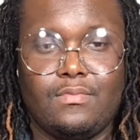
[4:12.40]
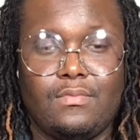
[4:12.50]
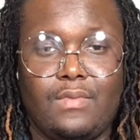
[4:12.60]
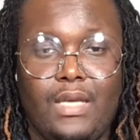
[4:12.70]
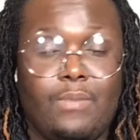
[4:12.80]

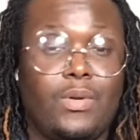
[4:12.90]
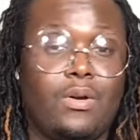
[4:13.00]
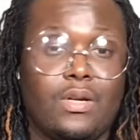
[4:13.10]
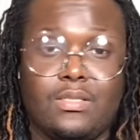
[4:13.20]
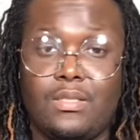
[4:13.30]
in
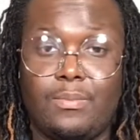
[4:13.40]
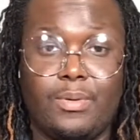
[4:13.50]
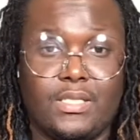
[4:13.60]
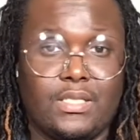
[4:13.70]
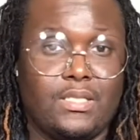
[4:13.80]
regards to the
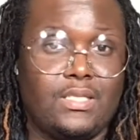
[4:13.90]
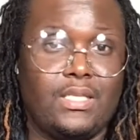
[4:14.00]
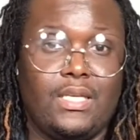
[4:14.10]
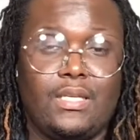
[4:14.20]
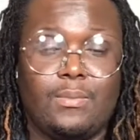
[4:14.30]

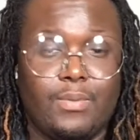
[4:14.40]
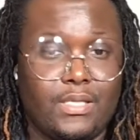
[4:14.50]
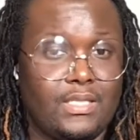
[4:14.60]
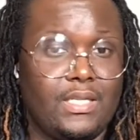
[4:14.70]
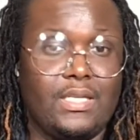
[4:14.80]
presidency and the
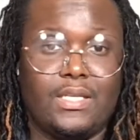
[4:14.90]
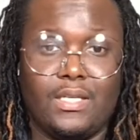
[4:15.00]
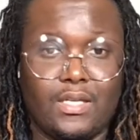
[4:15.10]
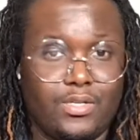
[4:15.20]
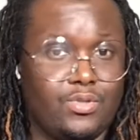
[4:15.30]
president and the
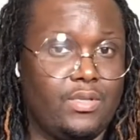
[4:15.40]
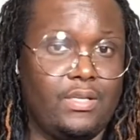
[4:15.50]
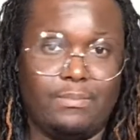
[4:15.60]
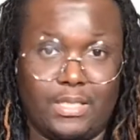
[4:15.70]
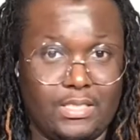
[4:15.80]
country
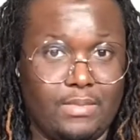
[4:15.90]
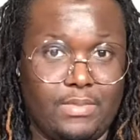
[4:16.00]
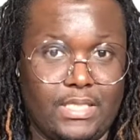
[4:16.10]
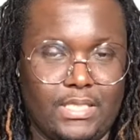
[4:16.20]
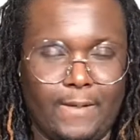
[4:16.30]
and blase,
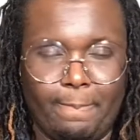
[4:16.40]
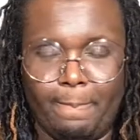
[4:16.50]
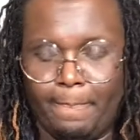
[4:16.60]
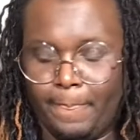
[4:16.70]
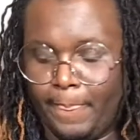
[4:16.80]
blase.
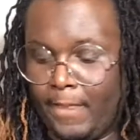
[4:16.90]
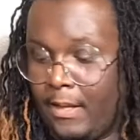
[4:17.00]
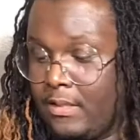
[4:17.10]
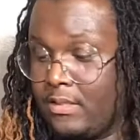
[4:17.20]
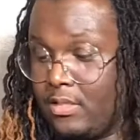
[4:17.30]

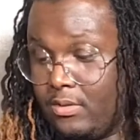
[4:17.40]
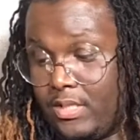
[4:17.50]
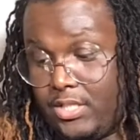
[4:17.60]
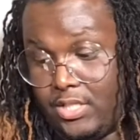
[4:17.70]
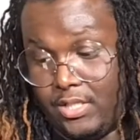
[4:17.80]
So
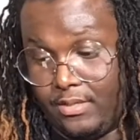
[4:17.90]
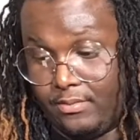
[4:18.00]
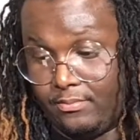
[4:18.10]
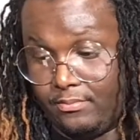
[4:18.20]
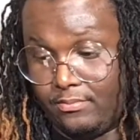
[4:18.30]
this year,
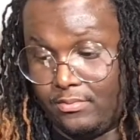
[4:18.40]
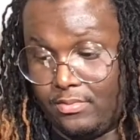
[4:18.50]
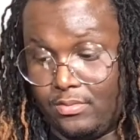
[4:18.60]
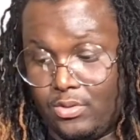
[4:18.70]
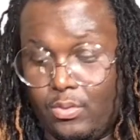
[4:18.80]

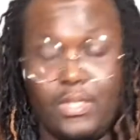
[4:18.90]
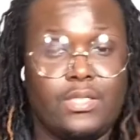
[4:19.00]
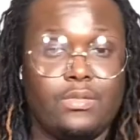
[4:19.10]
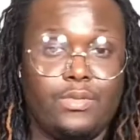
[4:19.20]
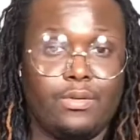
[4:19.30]

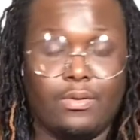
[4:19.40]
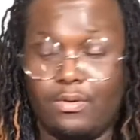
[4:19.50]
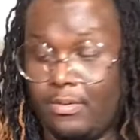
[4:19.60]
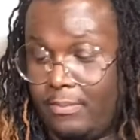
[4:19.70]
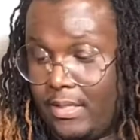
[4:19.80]
22-year-old
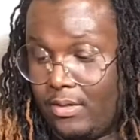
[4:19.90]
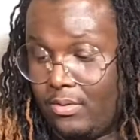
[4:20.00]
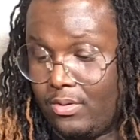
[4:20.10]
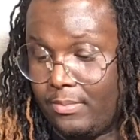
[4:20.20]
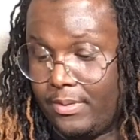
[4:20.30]
Amanda
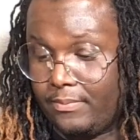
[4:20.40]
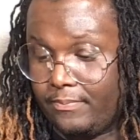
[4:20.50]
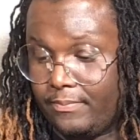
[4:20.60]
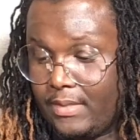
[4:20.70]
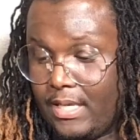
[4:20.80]
Gorman
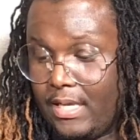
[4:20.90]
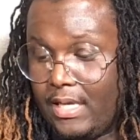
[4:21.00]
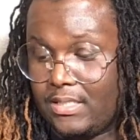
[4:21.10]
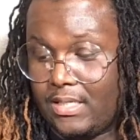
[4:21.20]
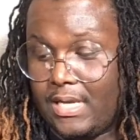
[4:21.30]

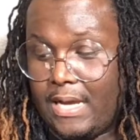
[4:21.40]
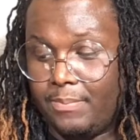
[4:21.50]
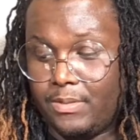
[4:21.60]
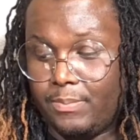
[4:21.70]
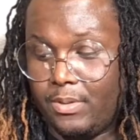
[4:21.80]
is an
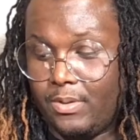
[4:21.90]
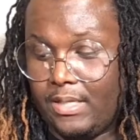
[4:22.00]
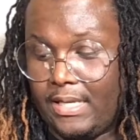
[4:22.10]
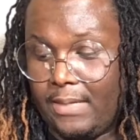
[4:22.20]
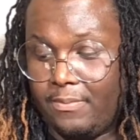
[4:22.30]
accomplished poet
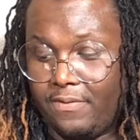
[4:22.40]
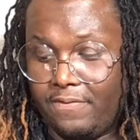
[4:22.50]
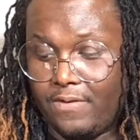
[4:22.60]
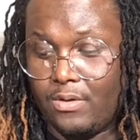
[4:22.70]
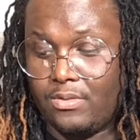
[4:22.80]
named the
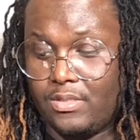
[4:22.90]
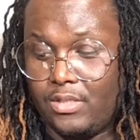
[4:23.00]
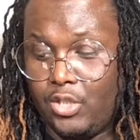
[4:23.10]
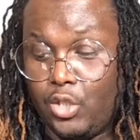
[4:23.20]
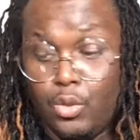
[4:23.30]
first
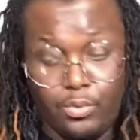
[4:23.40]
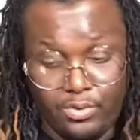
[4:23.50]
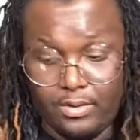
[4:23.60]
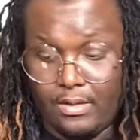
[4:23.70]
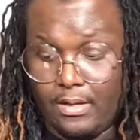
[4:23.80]

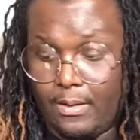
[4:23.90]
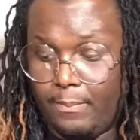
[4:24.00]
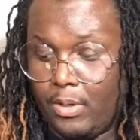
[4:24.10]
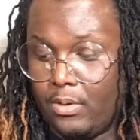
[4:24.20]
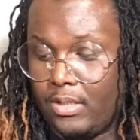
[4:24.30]
youth
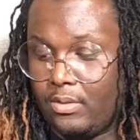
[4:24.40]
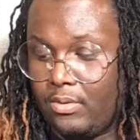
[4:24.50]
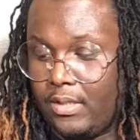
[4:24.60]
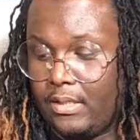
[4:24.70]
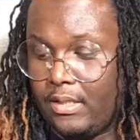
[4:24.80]
poet
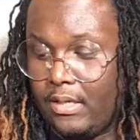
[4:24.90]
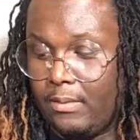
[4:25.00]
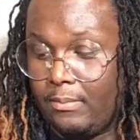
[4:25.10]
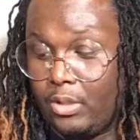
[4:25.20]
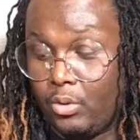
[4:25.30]
laureate,
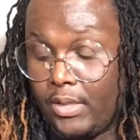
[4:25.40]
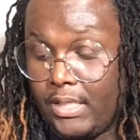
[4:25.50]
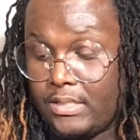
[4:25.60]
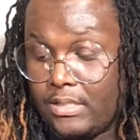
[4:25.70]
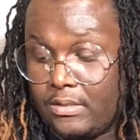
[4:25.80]

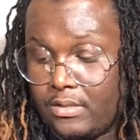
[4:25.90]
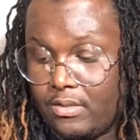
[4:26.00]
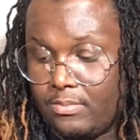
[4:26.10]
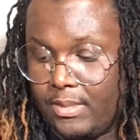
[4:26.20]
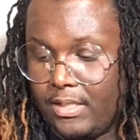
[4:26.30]

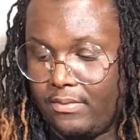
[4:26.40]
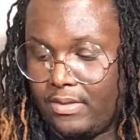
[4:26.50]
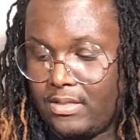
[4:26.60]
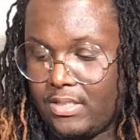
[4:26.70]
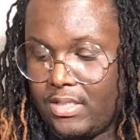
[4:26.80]
of
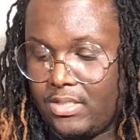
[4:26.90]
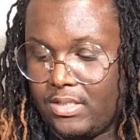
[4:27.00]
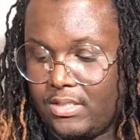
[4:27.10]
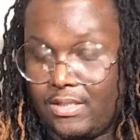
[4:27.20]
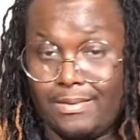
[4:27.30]
Los
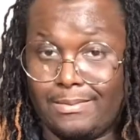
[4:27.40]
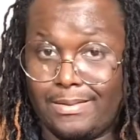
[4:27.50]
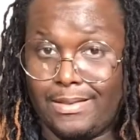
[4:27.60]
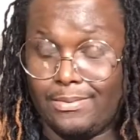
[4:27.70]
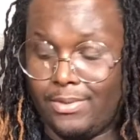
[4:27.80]
Angeles. Y'all know I
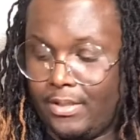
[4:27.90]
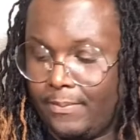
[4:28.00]
can't read.